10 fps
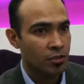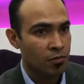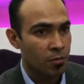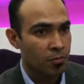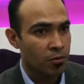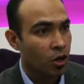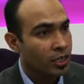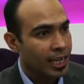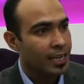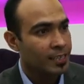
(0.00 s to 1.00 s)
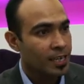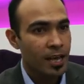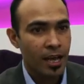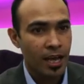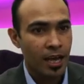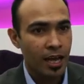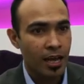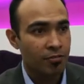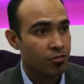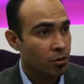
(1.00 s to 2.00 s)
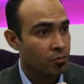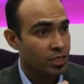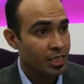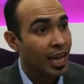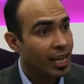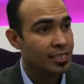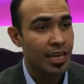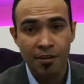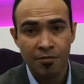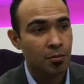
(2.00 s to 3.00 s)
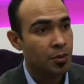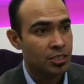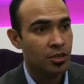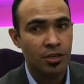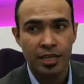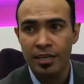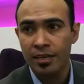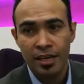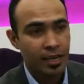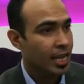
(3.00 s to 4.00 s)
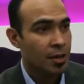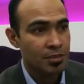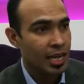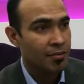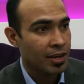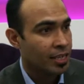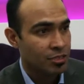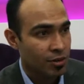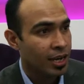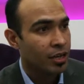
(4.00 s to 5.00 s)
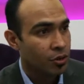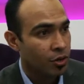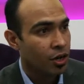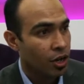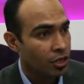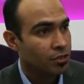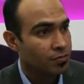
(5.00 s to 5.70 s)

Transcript: from content, from size and from maturity, Games 11 has really grown a lot.